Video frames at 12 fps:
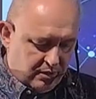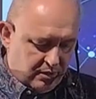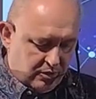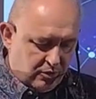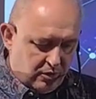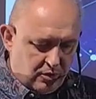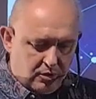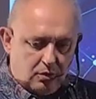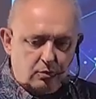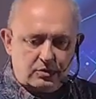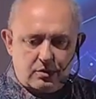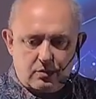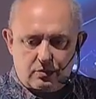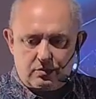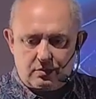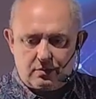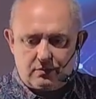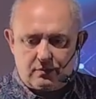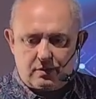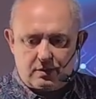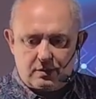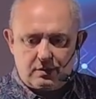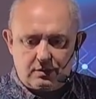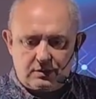your own solution for
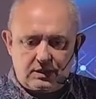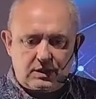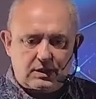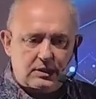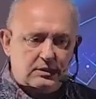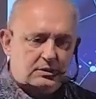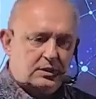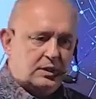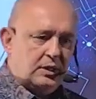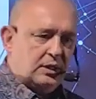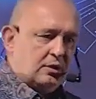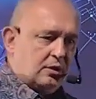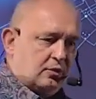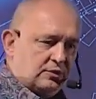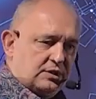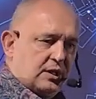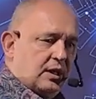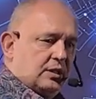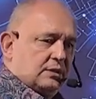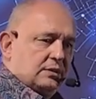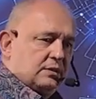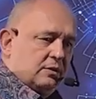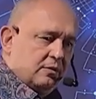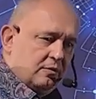the cities of size